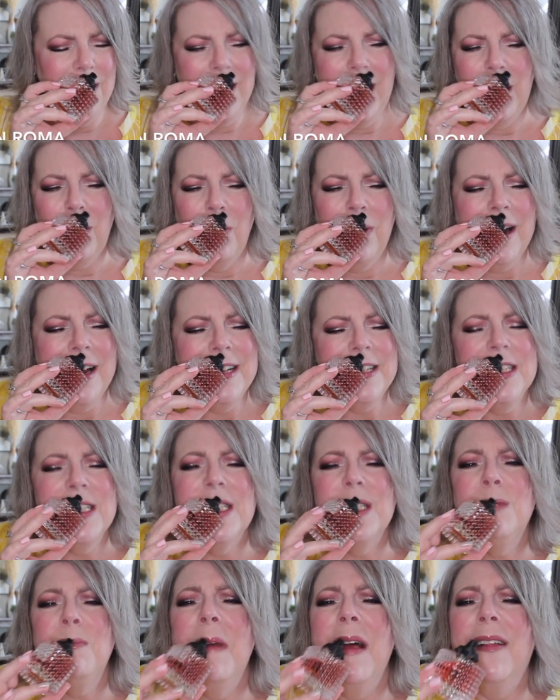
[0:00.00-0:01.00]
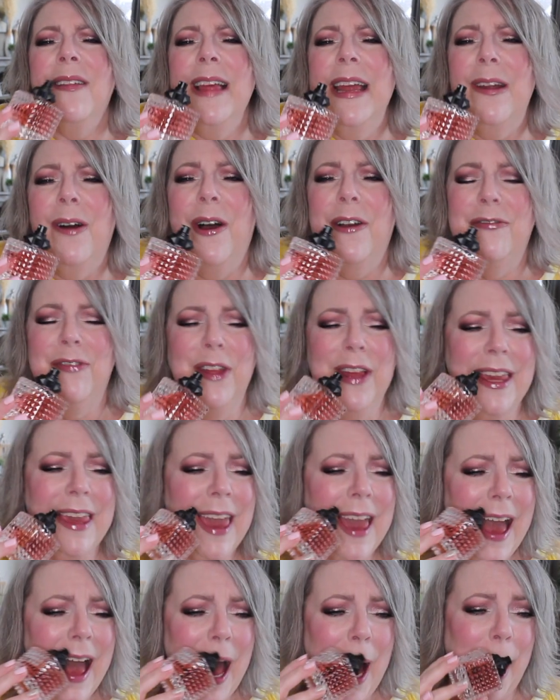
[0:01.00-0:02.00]
like when I smell it off the
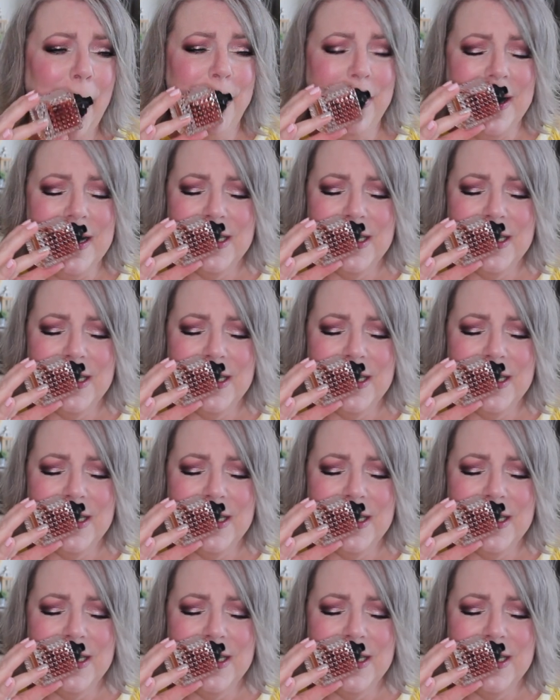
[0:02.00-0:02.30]
cap,